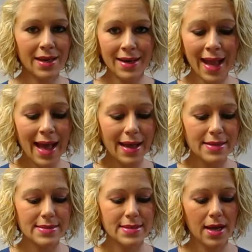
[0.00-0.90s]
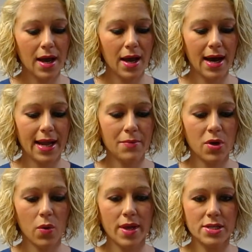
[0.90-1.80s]
Next, I am
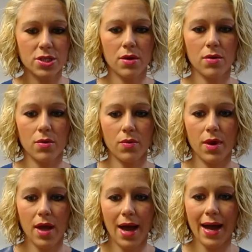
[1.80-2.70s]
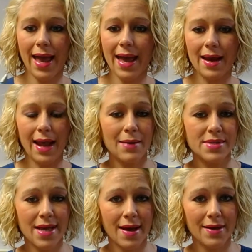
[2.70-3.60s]
going to, again,
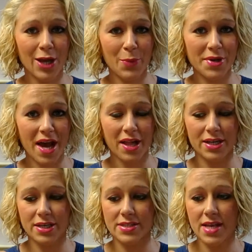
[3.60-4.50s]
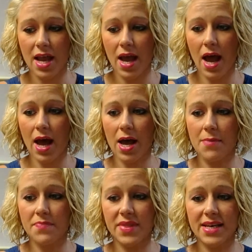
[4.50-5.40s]
Amazon, couple dollars.
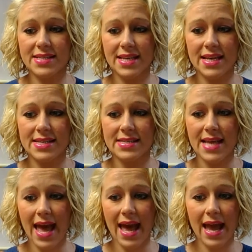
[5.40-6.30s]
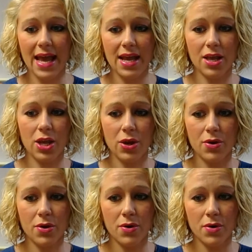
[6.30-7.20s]
This is a
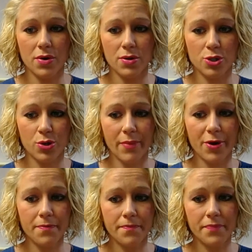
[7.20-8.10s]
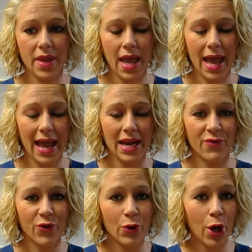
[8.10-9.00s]
cuticle trimmer. And
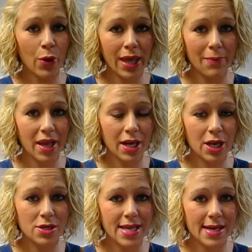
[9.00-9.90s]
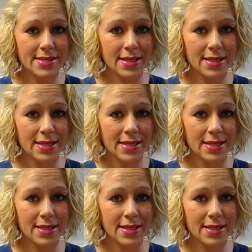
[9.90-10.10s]
if you go get manicures at a